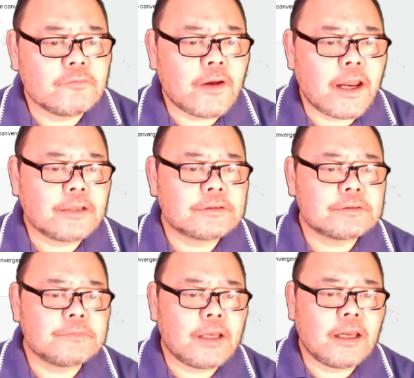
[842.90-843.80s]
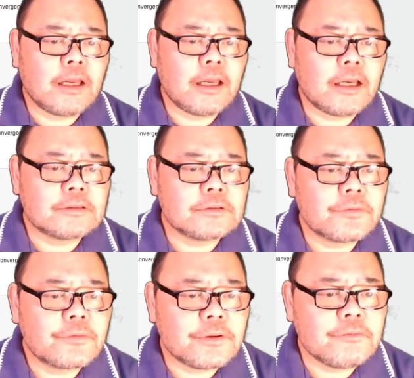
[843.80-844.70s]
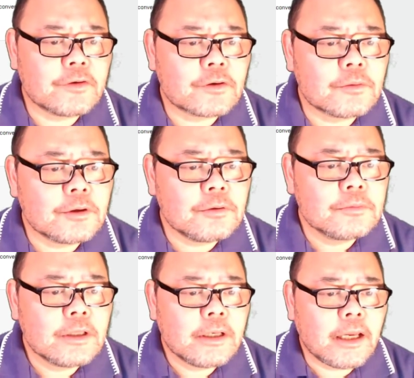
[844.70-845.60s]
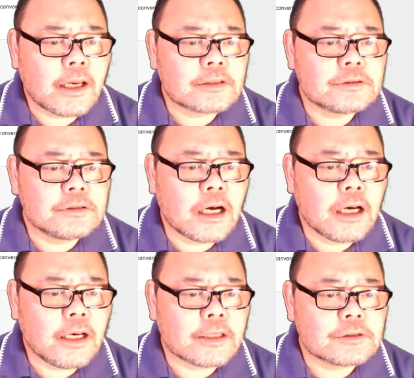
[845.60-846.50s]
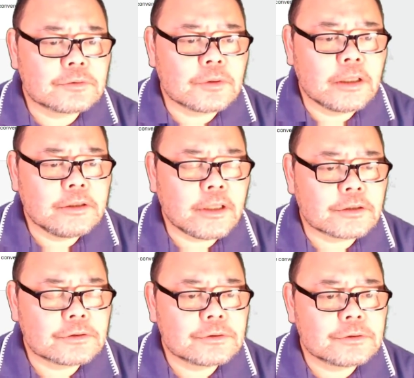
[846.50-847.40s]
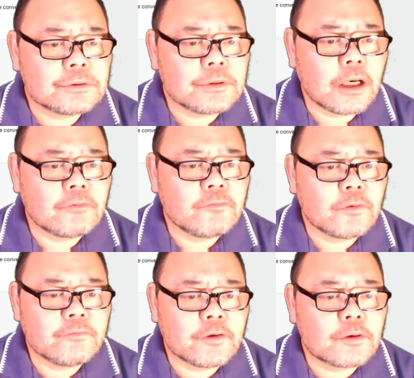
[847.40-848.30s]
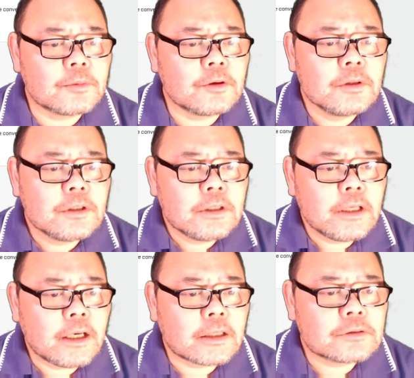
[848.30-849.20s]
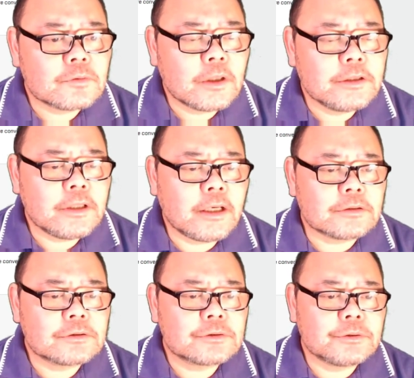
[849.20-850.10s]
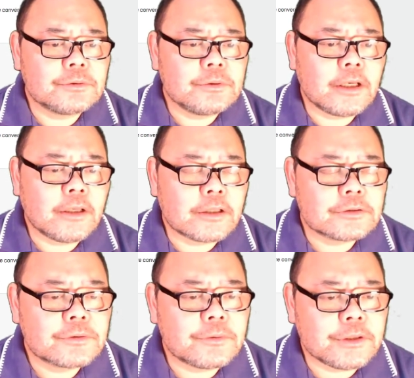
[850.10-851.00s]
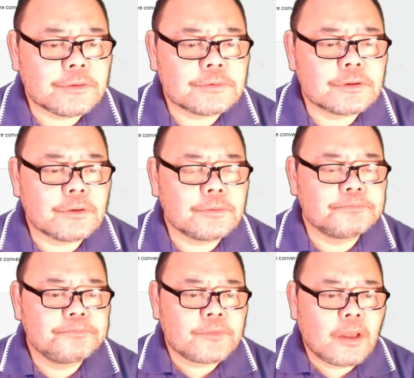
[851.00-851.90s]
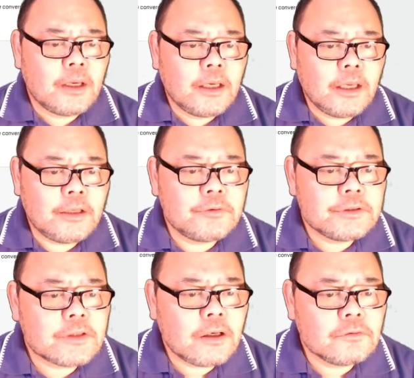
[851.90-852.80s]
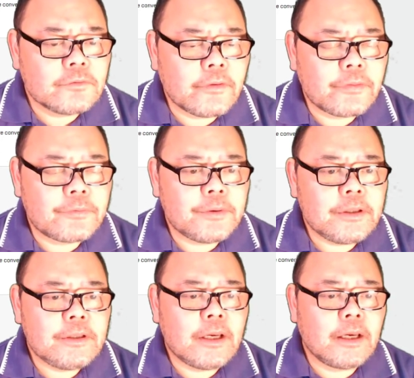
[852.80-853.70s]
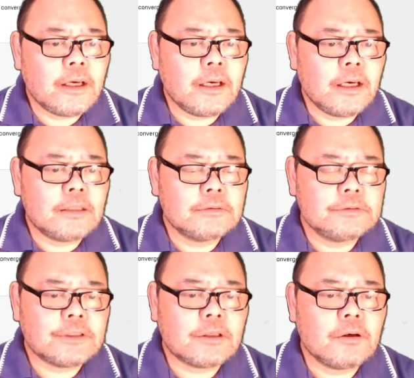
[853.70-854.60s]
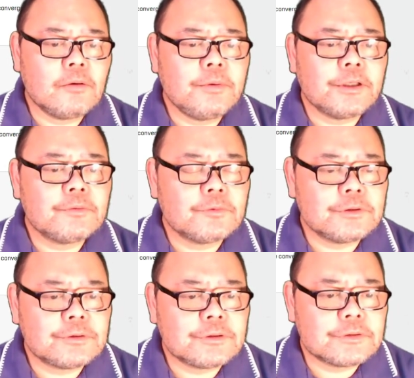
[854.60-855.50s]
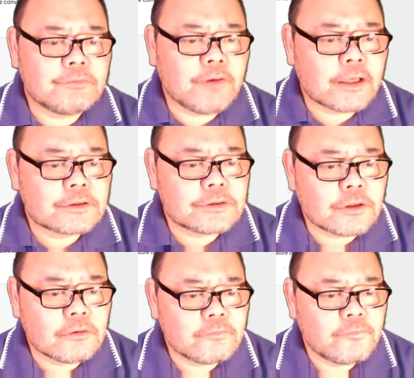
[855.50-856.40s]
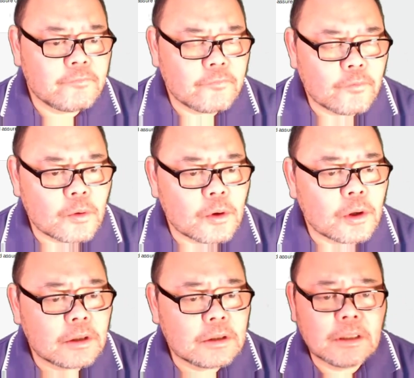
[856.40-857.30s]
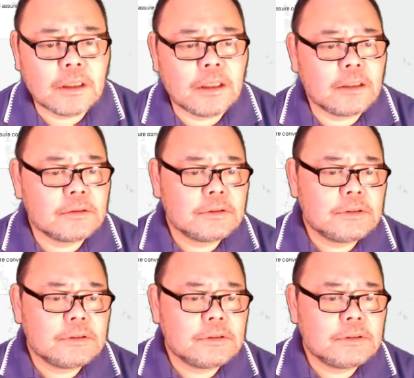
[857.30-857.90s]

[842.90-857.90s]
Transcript: of x uh, has a three variable, x naught, x1, x2, uh, four variable, x1, x2, and x3. So as a result, the three uh, Jacobian, which is a vector of four. Uh,